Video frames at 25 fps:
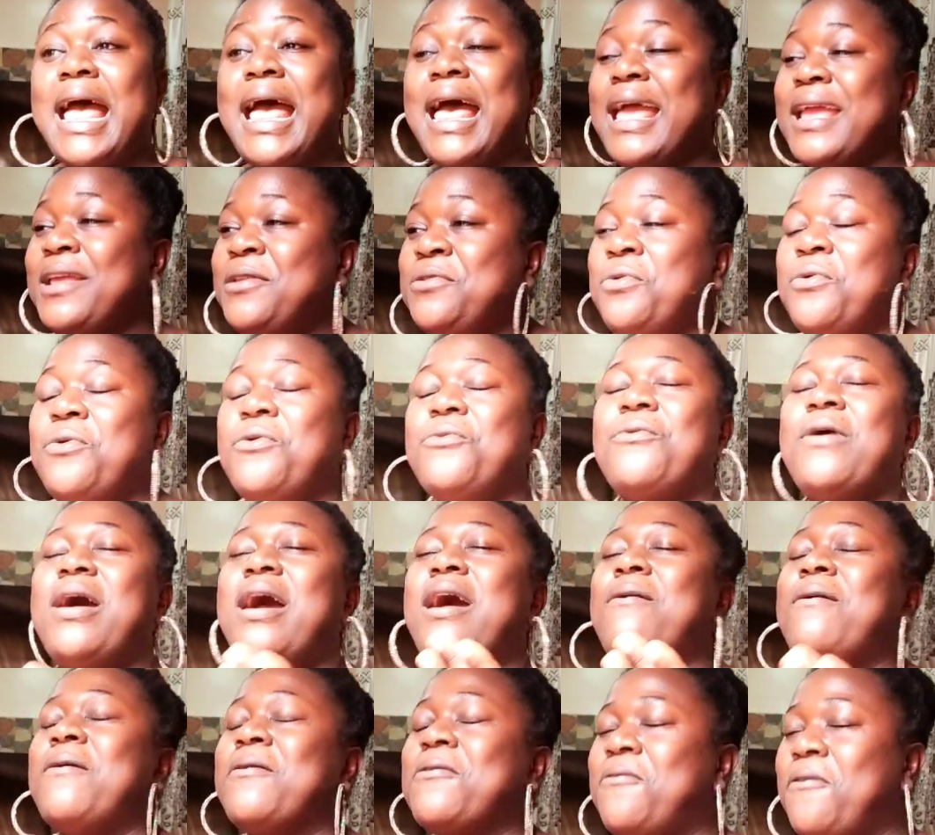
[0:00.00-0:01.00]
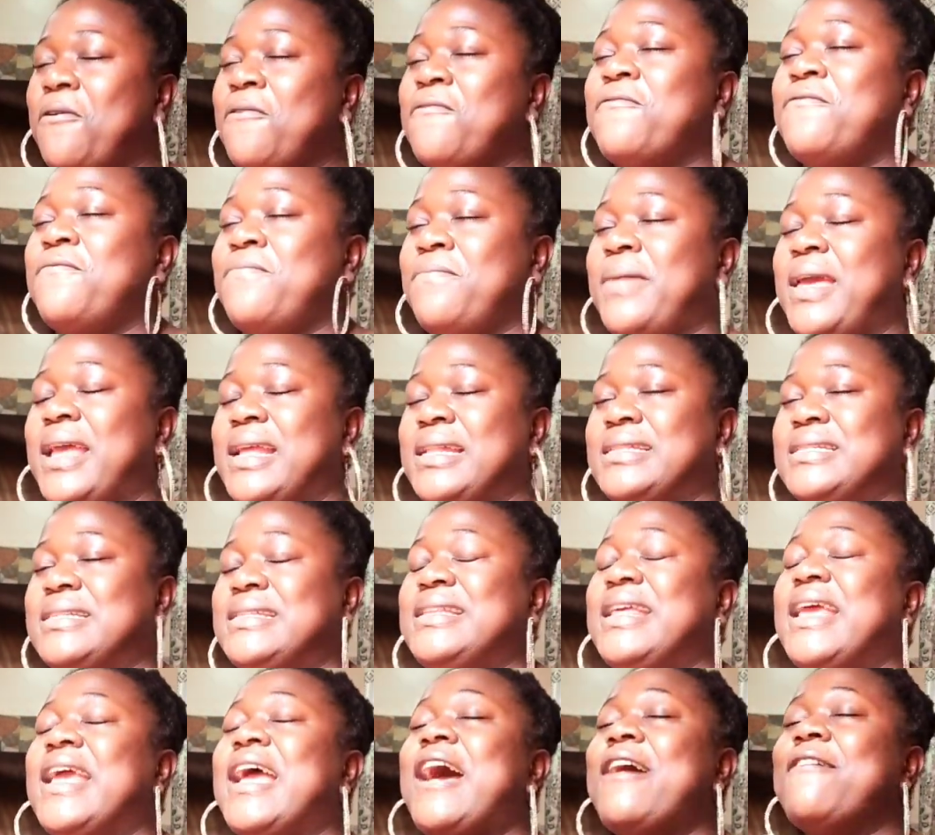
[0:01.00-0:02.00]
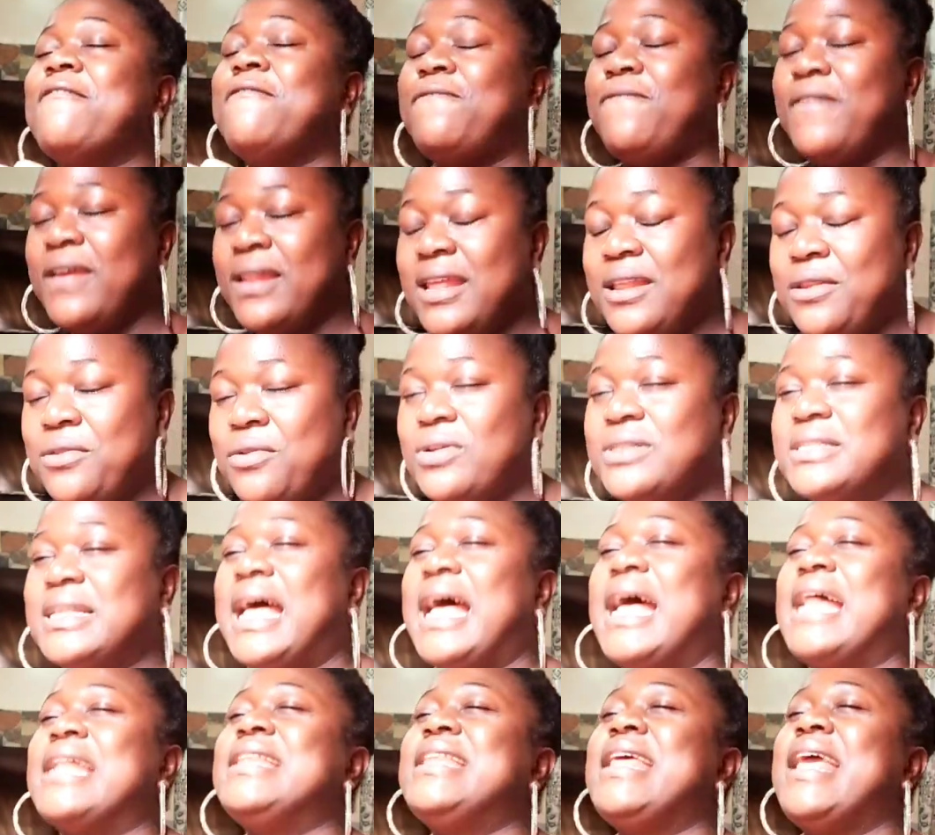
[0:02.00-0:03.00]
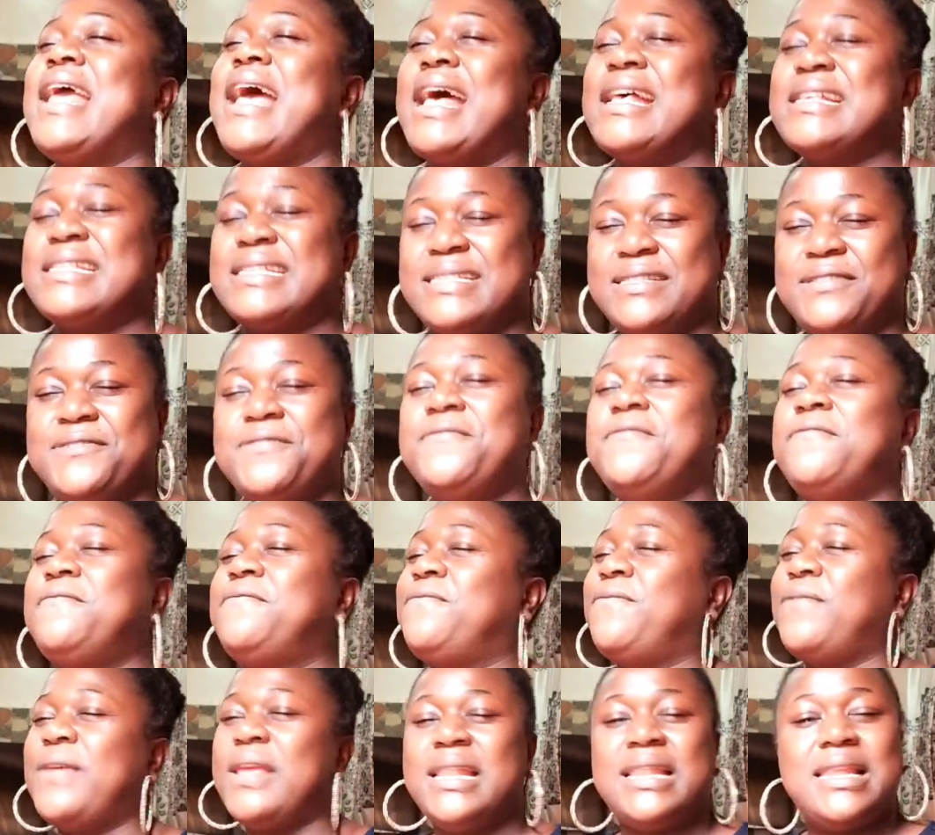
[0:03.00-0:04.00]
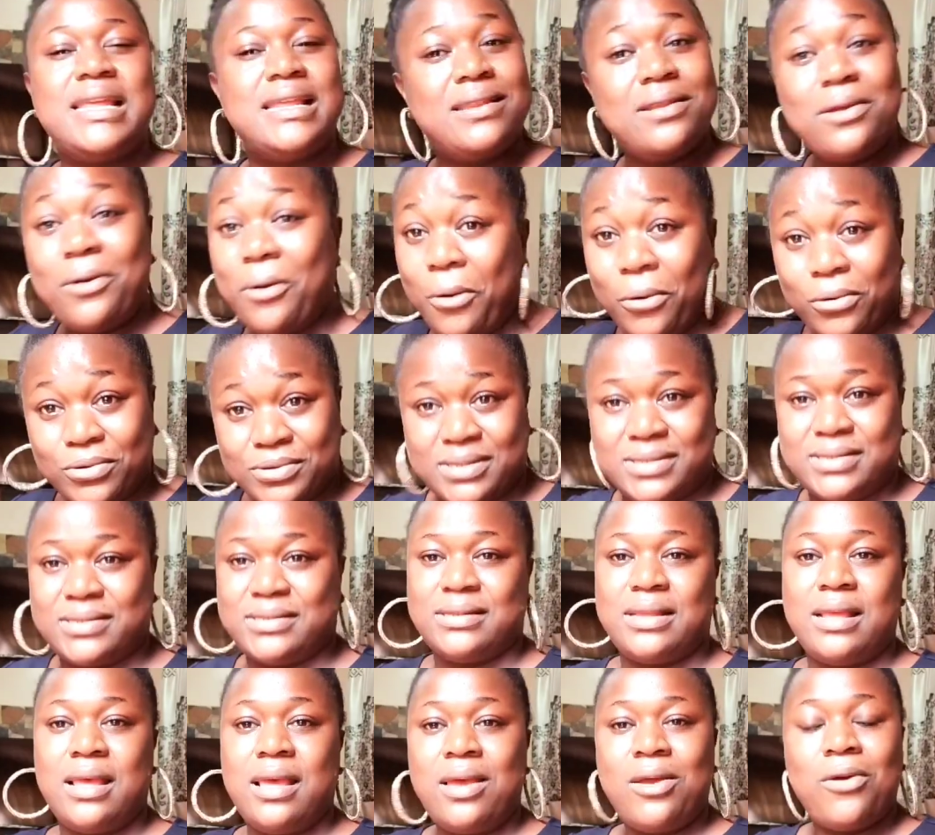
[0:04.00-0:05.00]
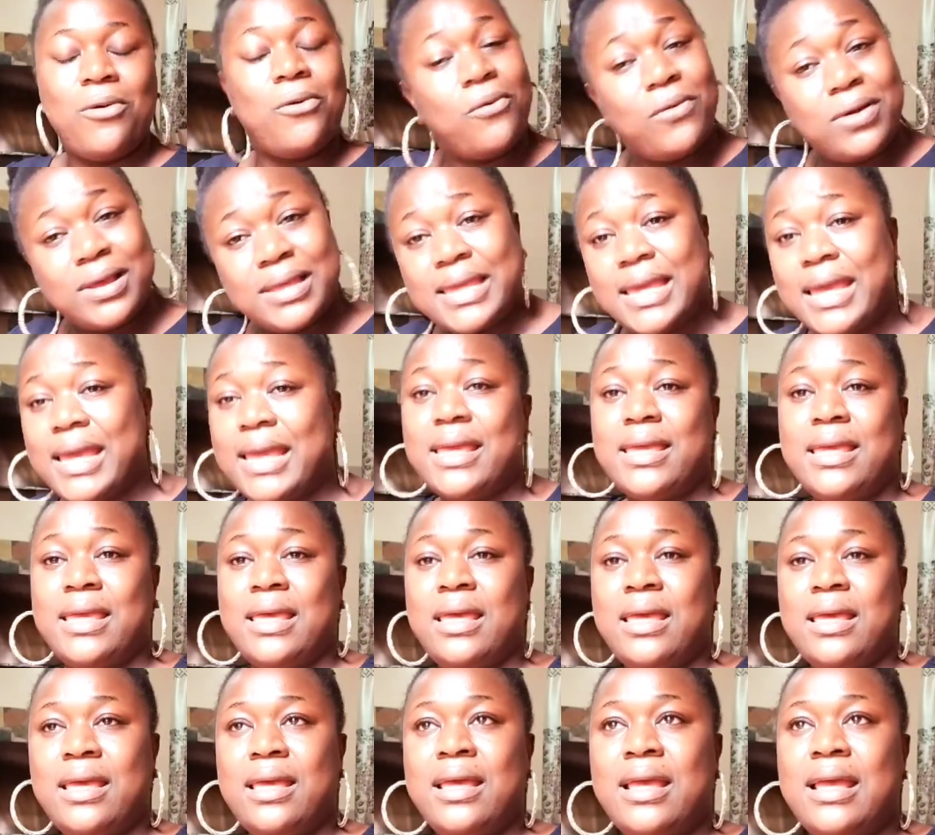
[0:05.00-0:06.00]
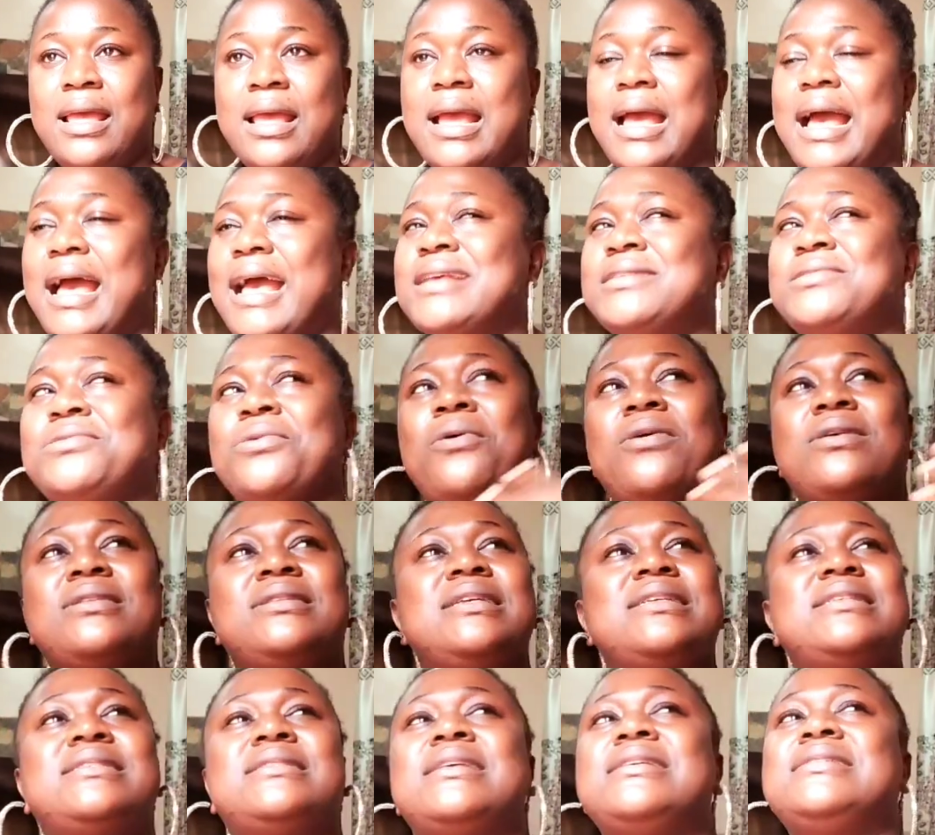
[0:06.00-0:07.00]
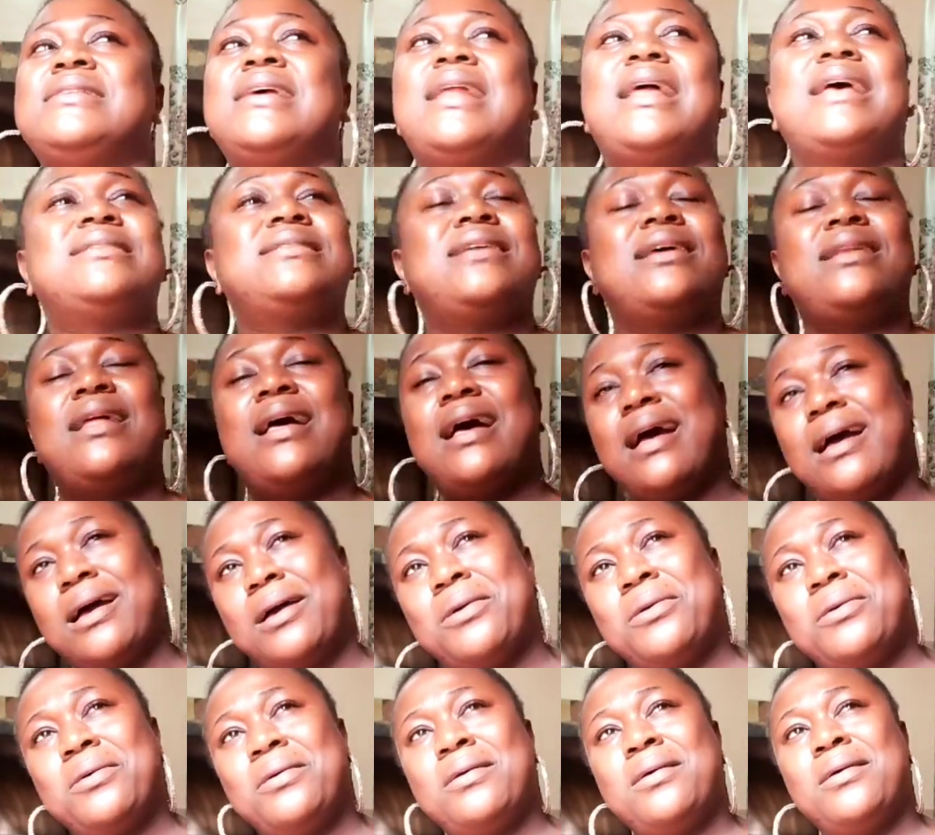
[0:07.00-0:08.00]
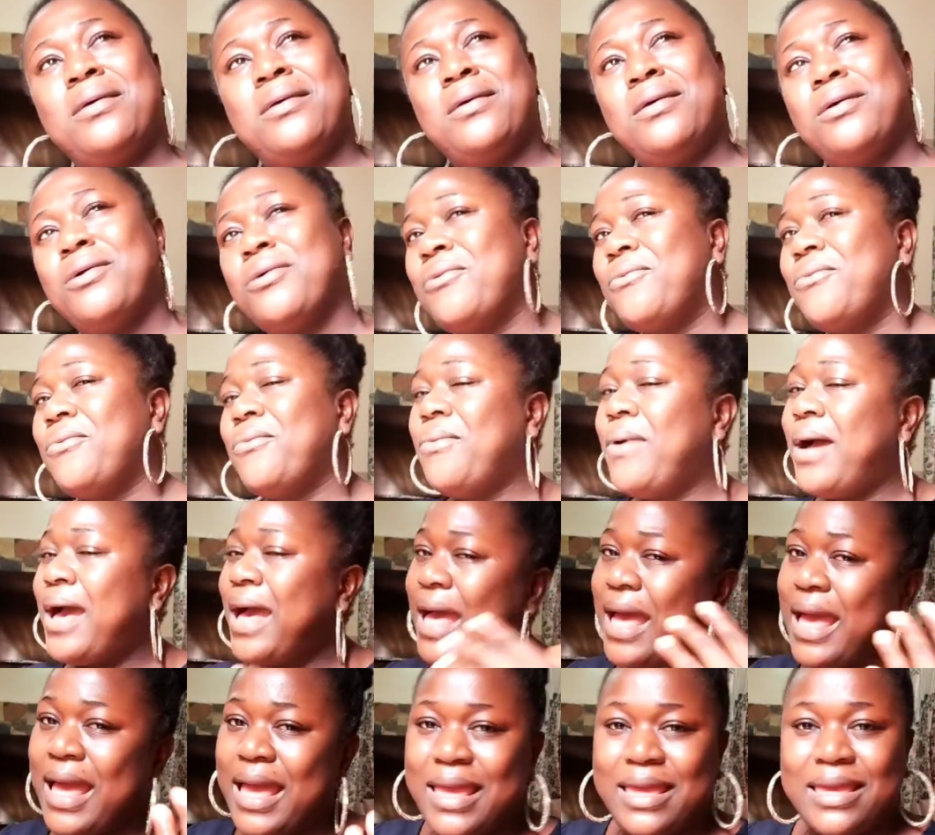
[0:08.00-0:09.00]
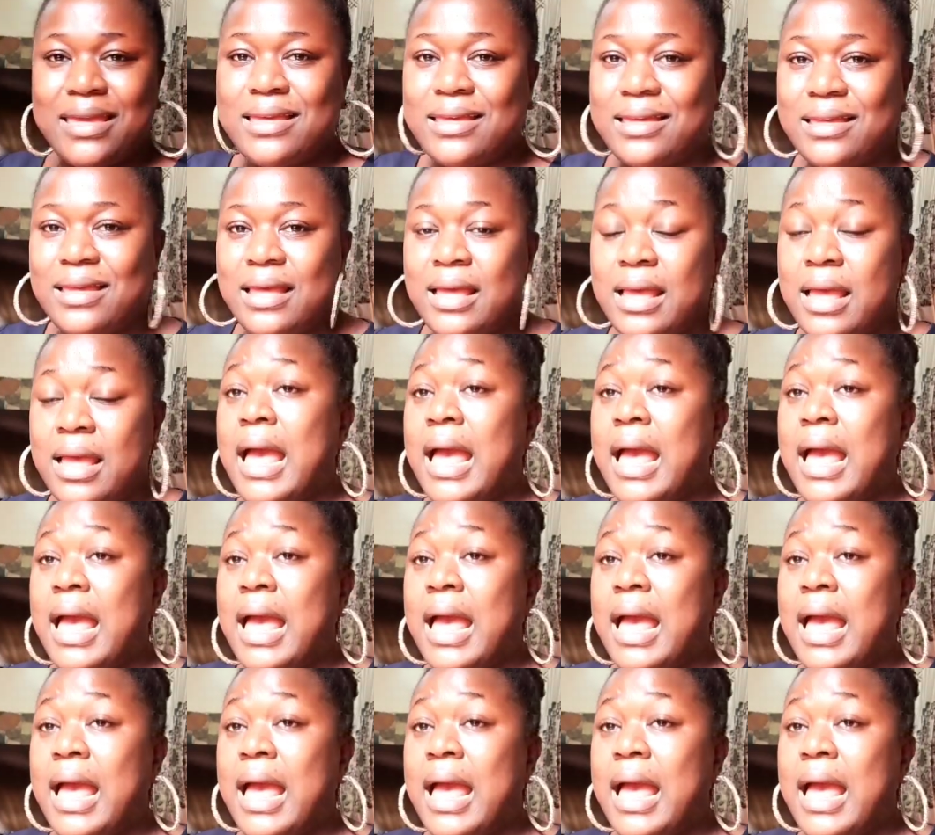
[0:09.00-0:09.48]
I know our government, they are failing us and they are still failing us. Okay? I saw all these things and I said, ah, why?